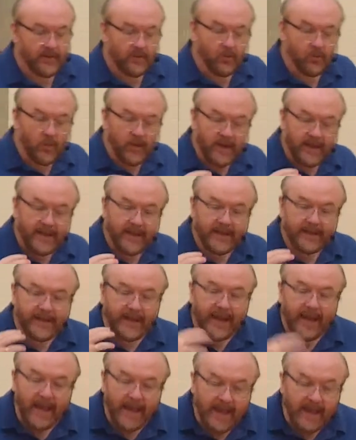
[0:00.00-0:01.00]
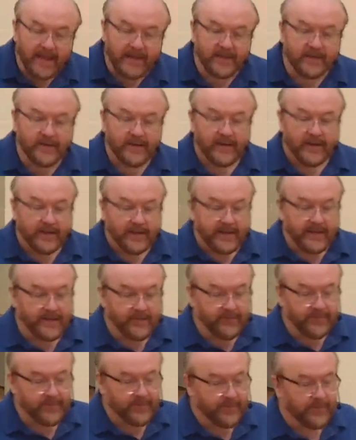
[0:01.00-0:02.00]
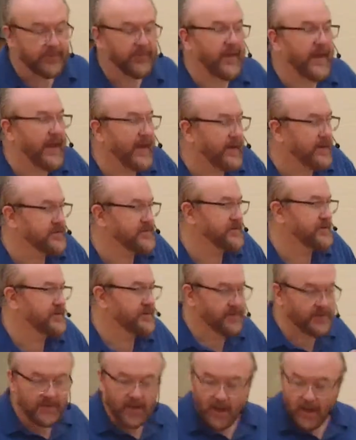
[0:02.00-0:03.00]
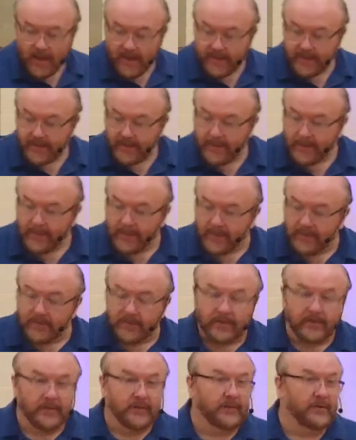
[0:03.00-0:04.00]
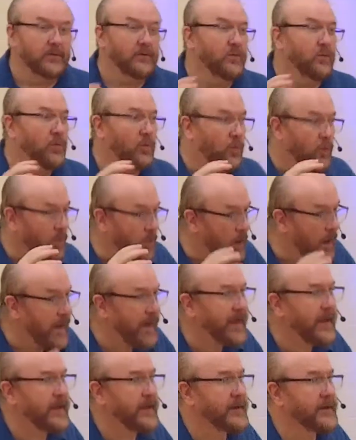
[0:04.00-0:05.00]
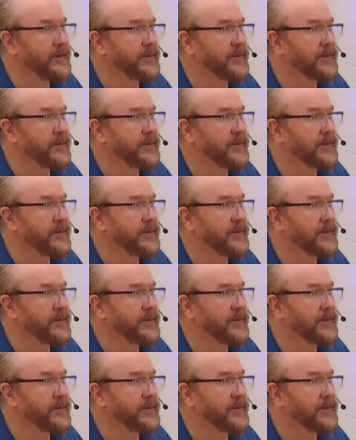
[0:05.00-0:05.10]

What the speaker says: we can give thanks to God. Why?